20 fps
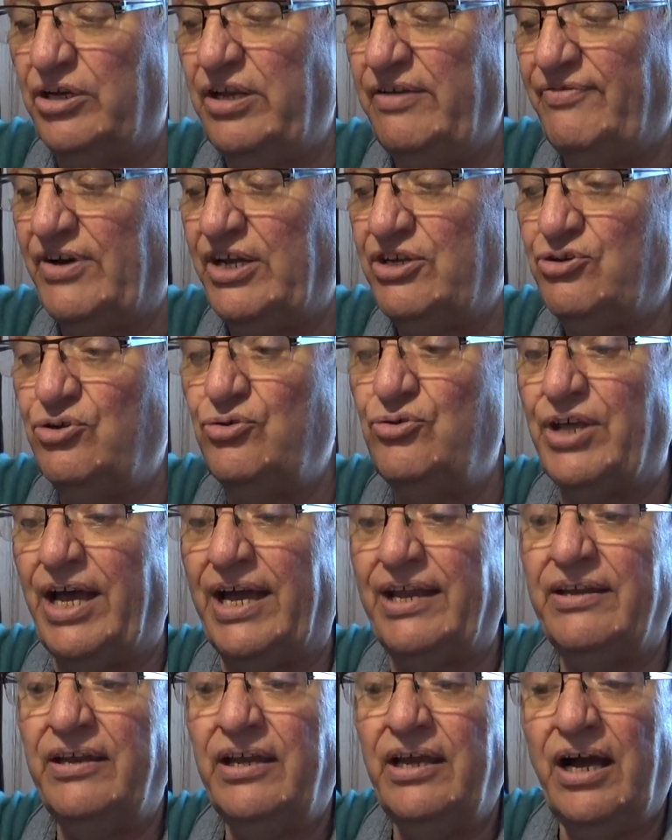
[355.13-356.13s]
And if I do
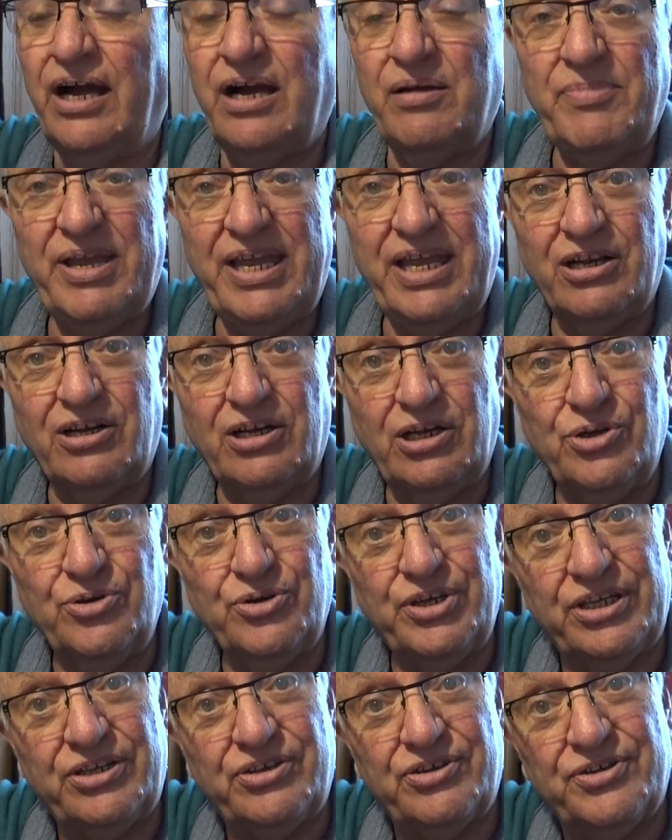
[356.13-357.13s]
that, I may
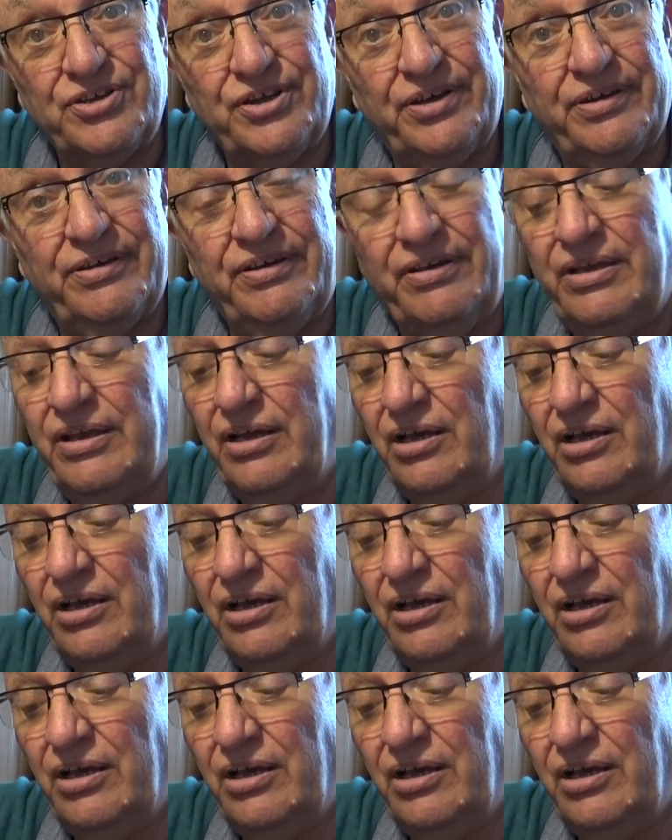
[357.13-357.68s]
include it